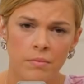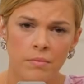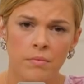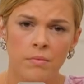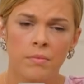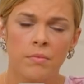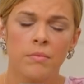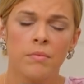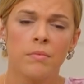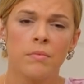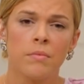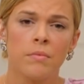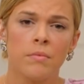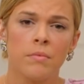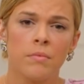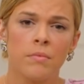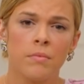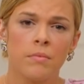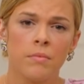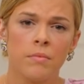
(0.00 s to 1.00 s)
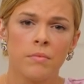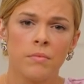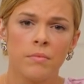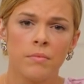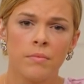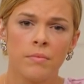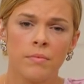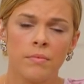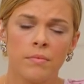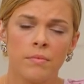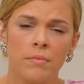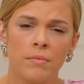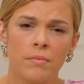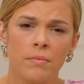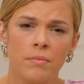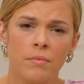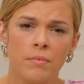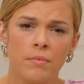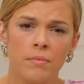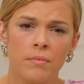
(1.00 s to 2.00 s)

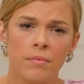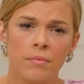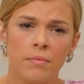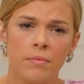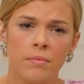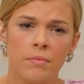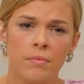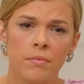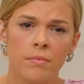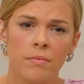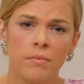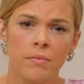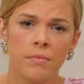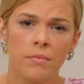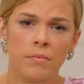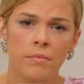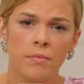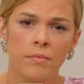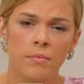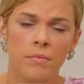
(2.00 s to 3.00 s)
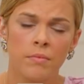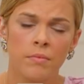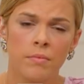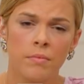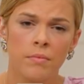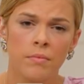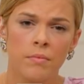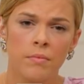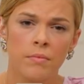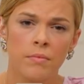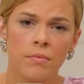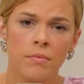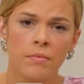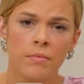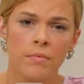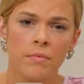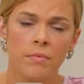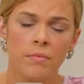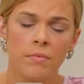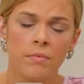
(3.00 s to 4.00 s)

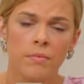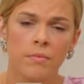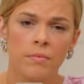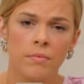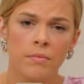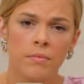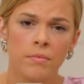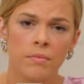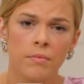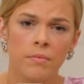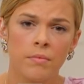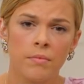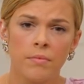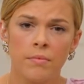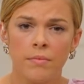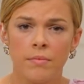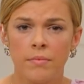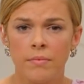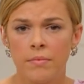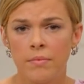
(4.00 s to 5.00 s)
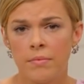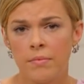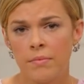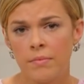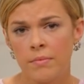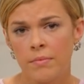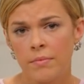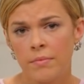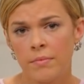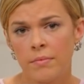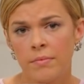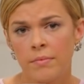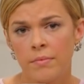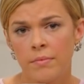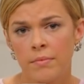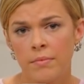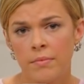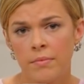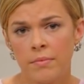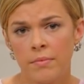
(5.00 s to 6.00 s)

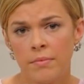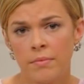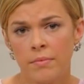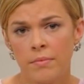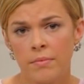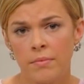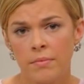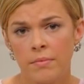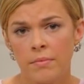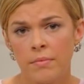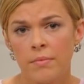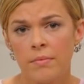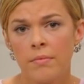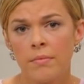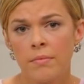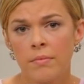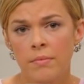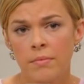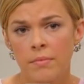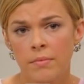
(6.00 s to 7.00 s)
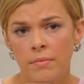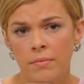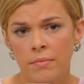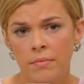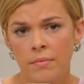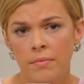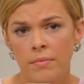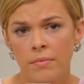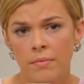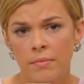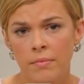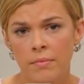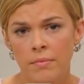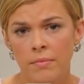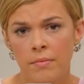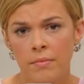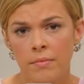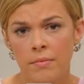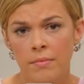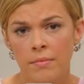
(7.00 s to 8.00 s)
(silent)